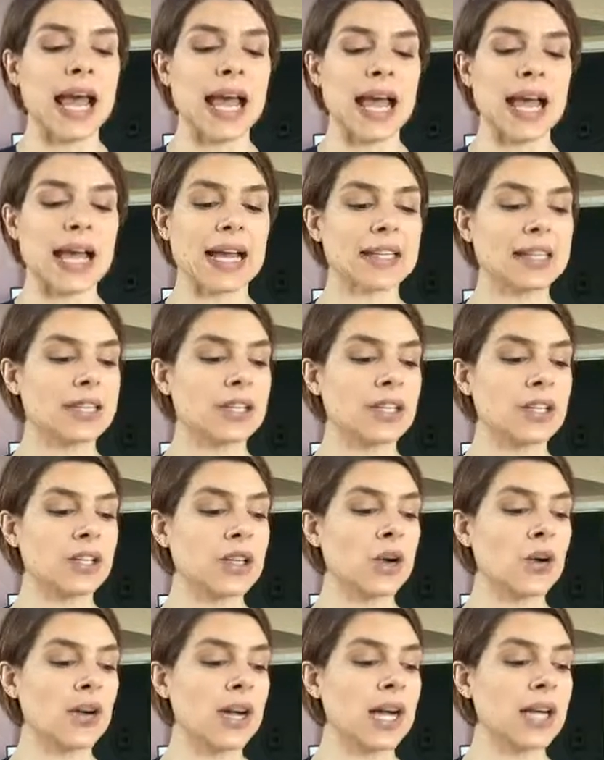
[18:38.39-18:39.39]
And
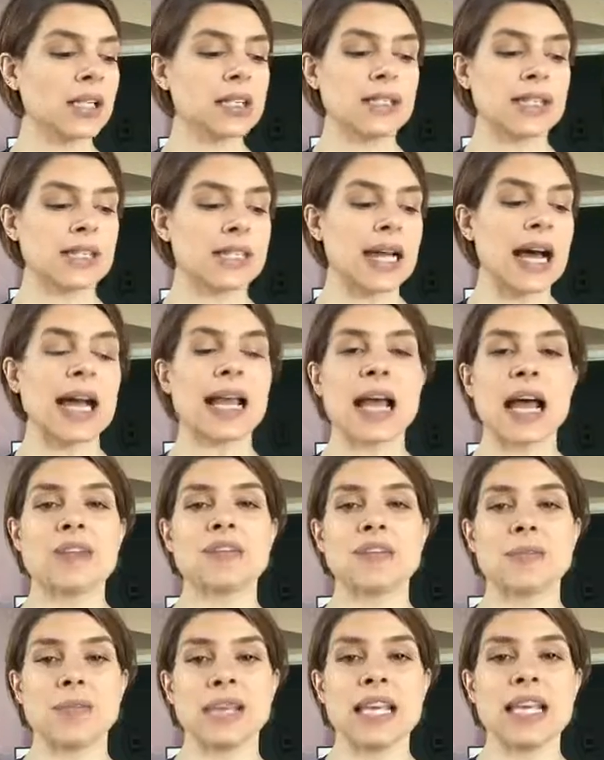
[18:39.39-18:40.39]
yoga does not
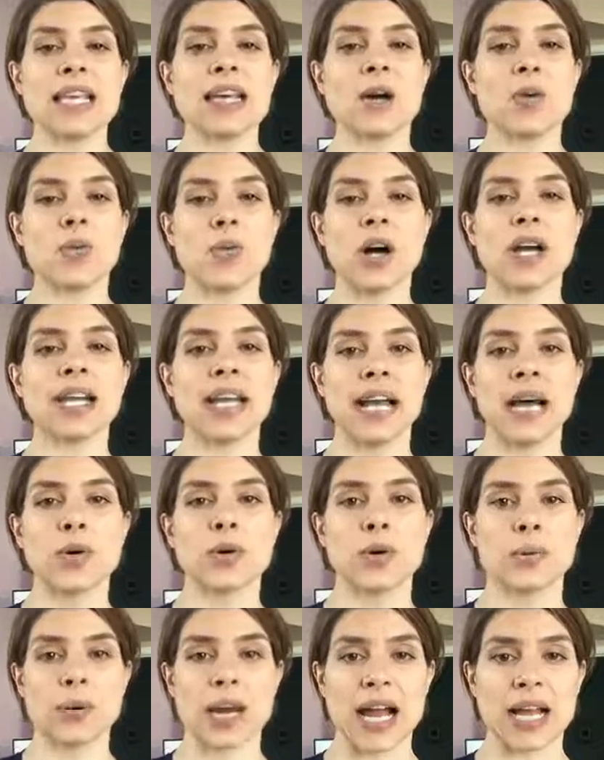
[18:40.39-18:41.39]
have to be a
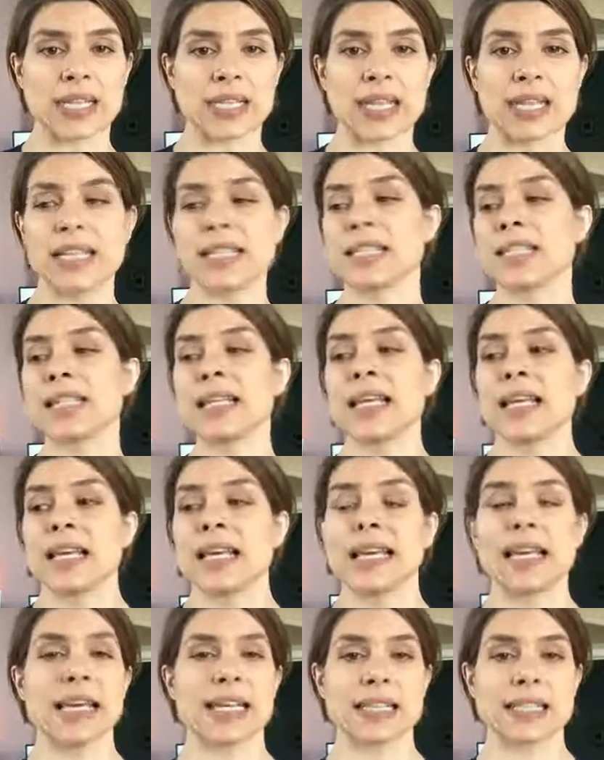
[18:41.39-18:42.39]
1-hour practice
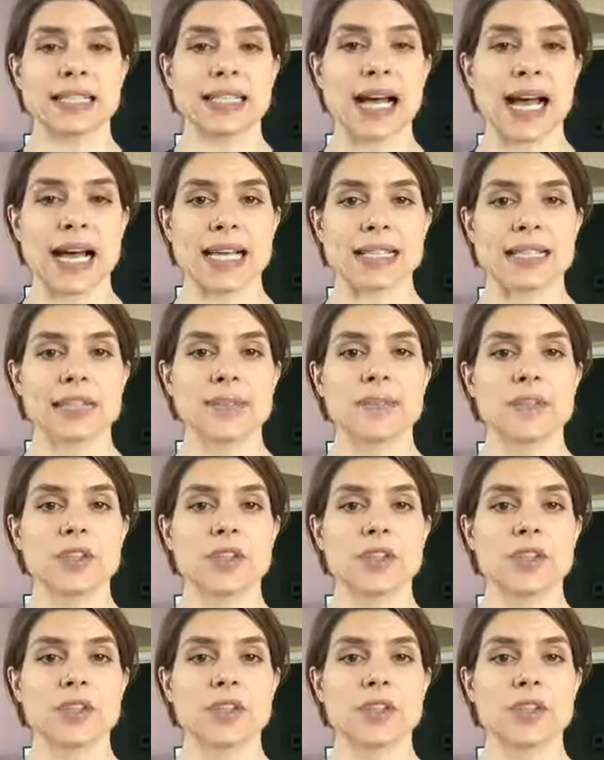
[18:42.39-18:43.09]
in a class.